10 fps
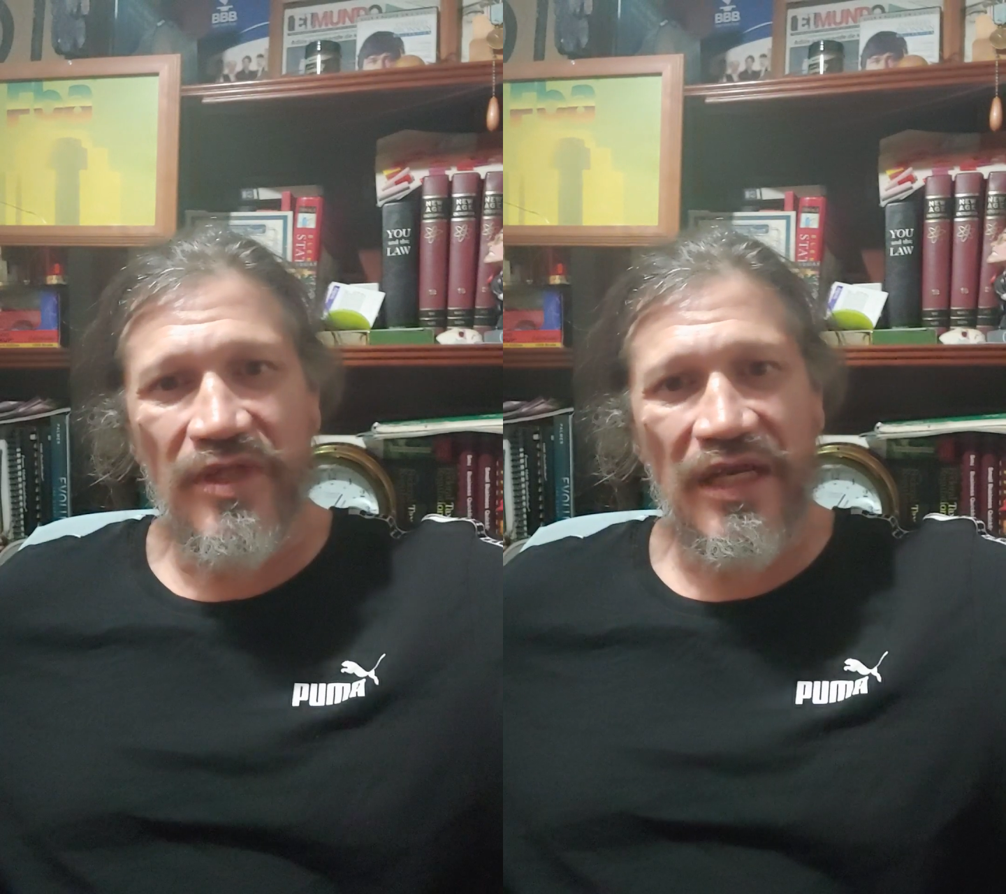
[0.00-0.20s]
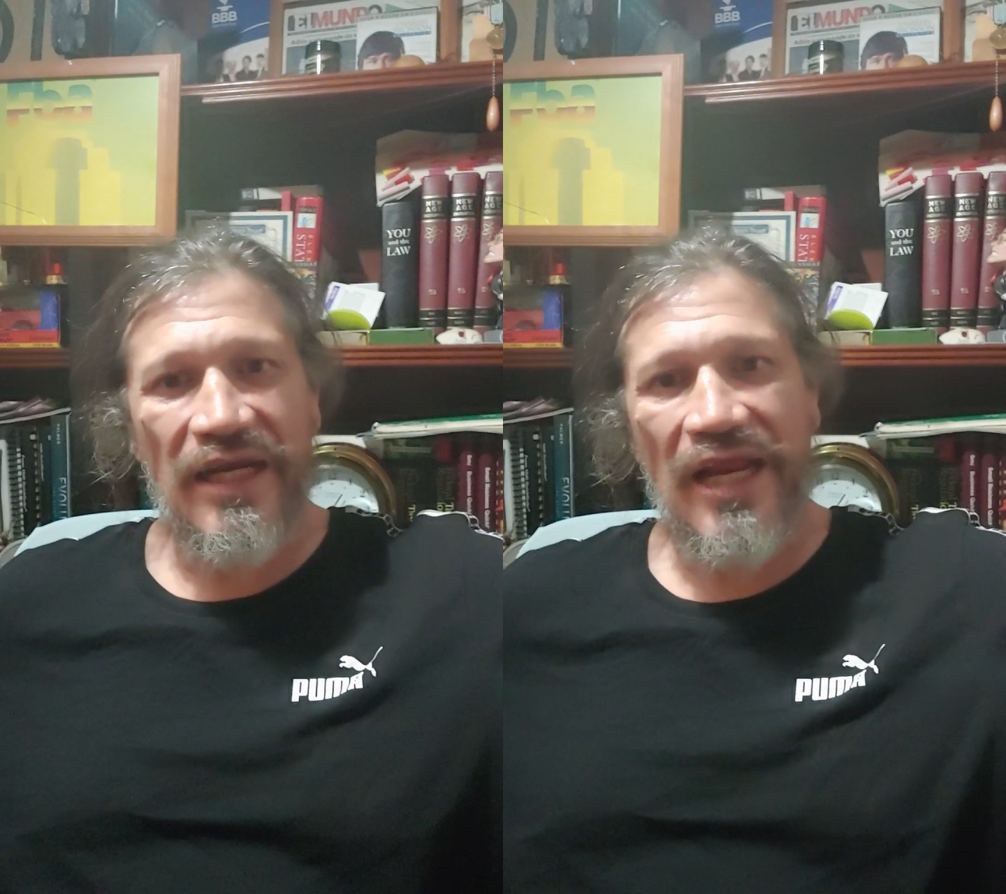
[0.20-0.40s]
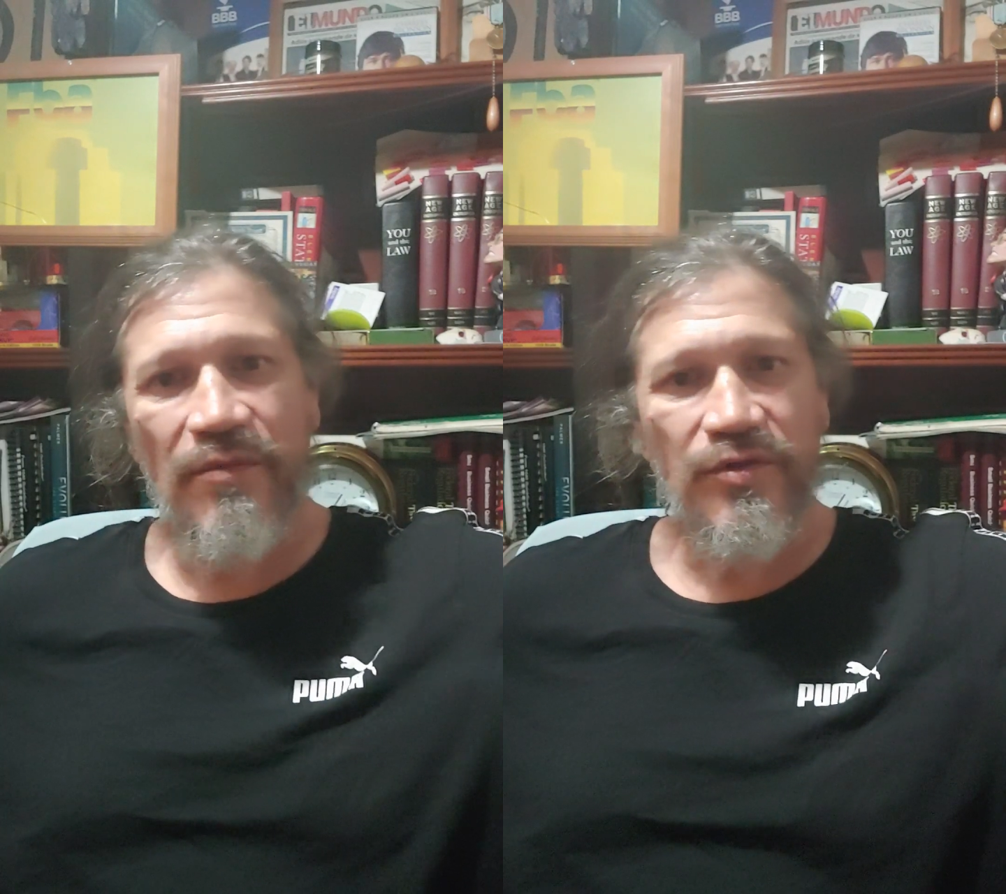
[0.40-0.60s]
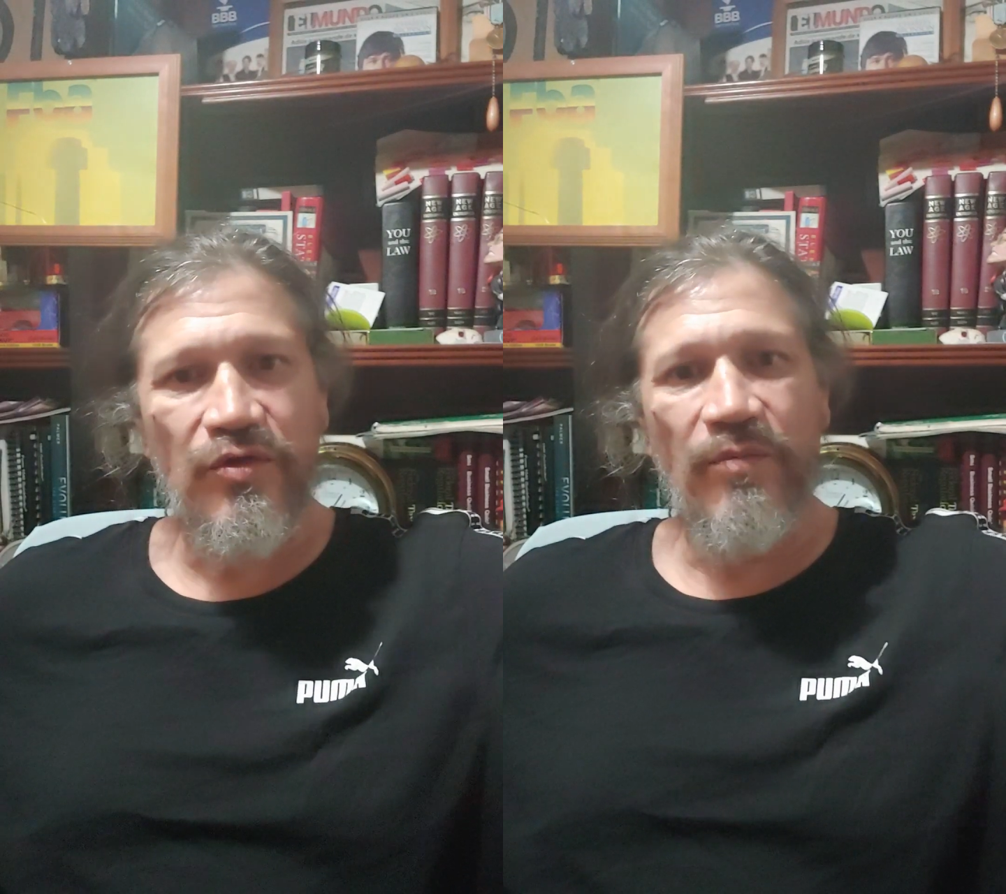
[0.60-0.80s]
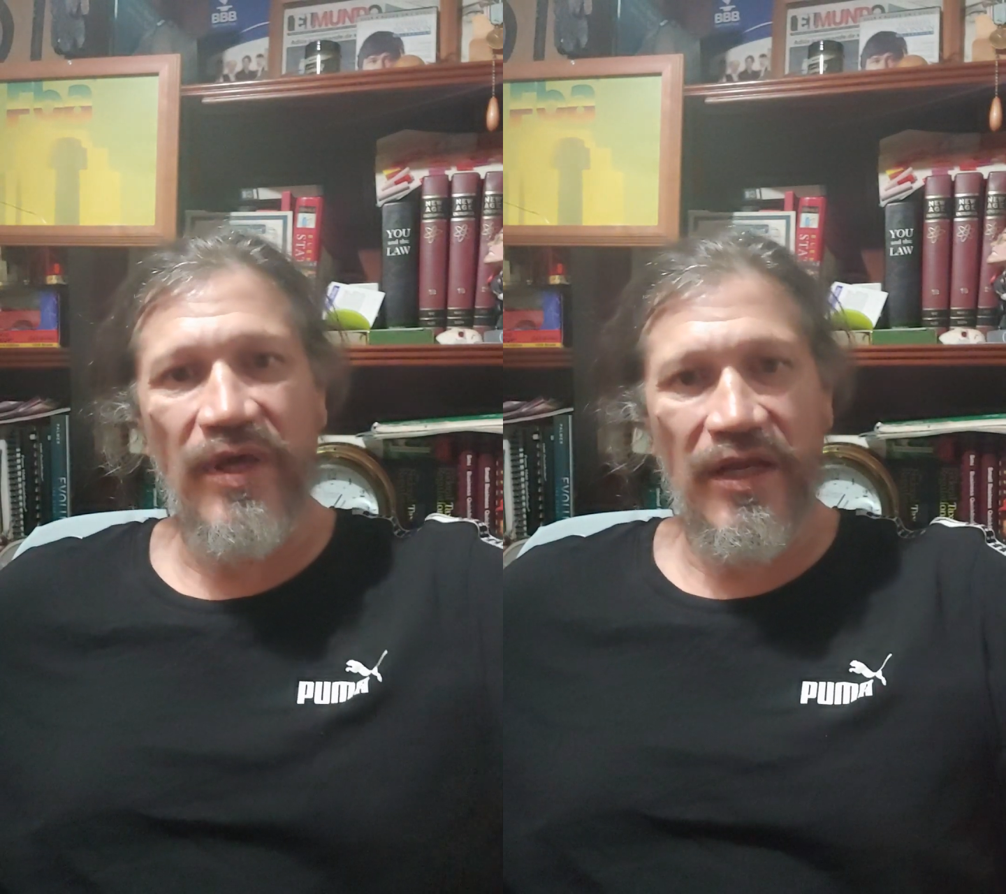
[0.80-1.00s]
that, enable
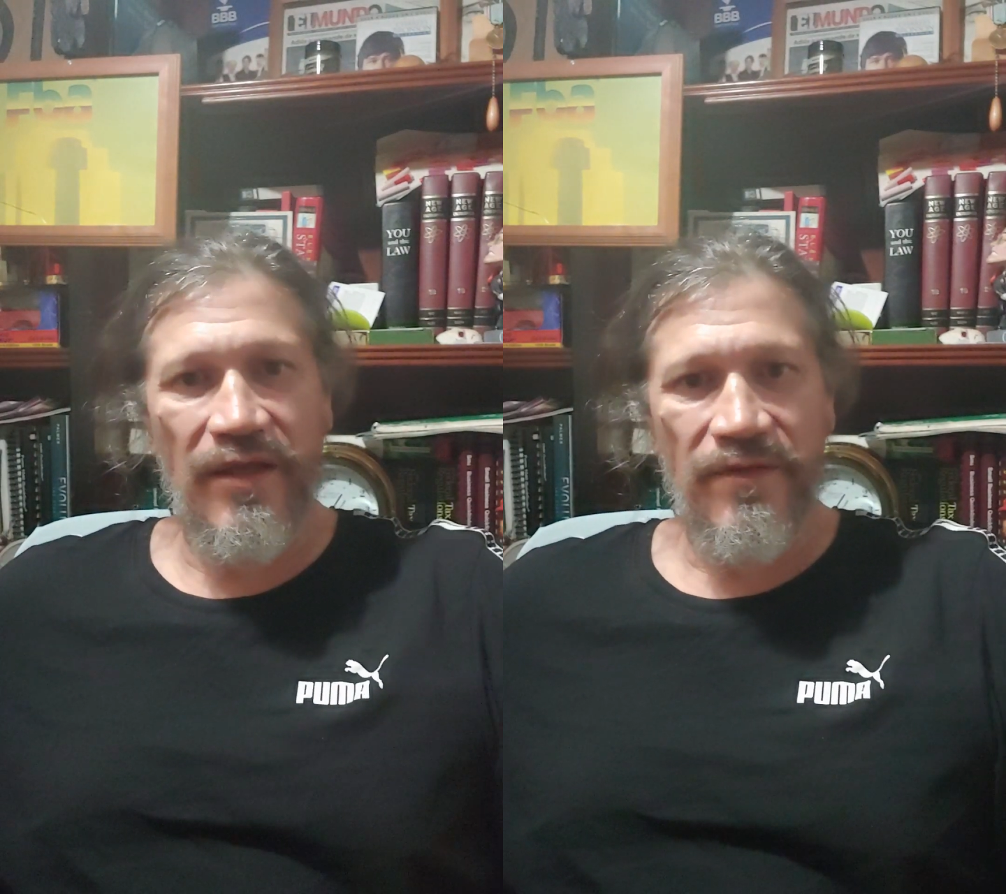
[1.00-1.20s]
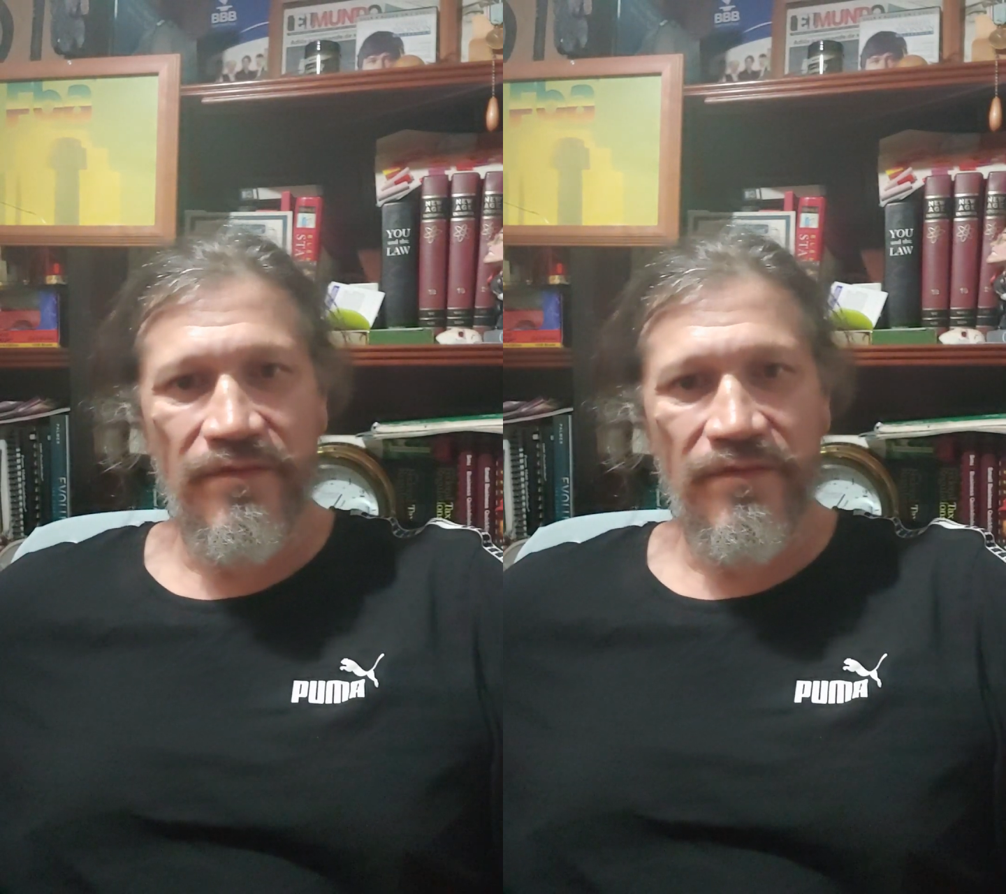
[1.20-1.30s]
so many.